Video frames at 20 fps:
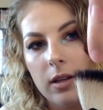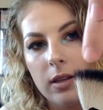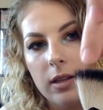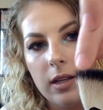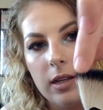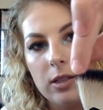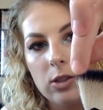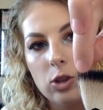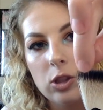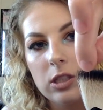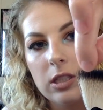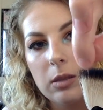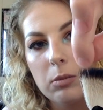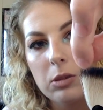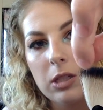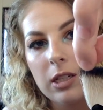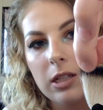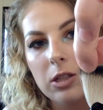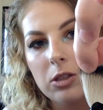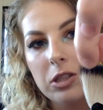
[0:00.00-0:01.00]
It just seems
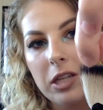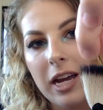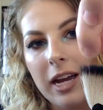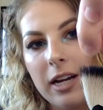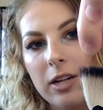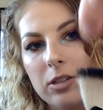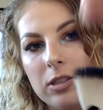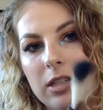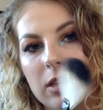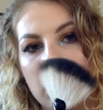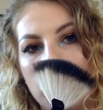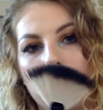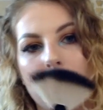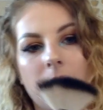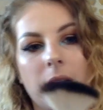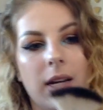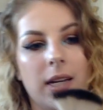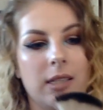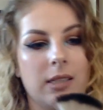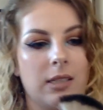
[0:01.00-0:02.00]
like there's hairs out of place,